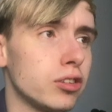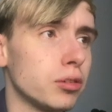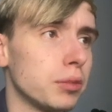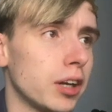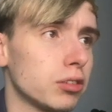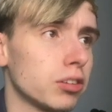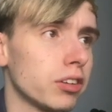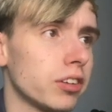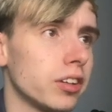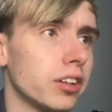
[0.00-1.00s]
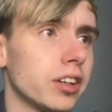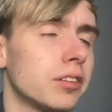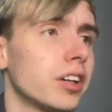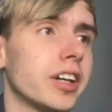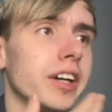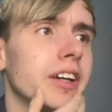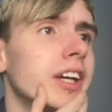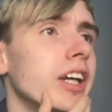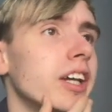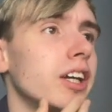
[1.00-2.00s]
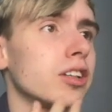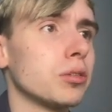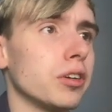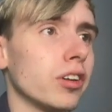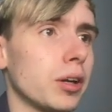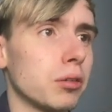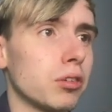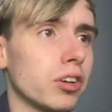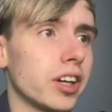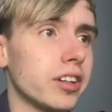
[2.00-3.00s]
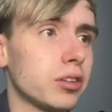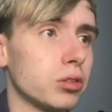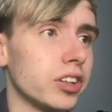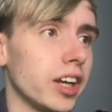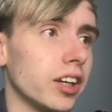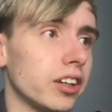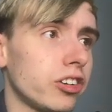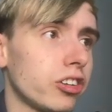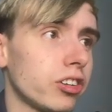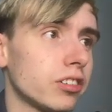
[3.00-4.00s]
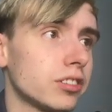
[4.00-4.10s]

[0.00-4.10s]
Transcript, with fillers: umlauts, right? No, okay. So we got that one wrong. Okay, this one's English.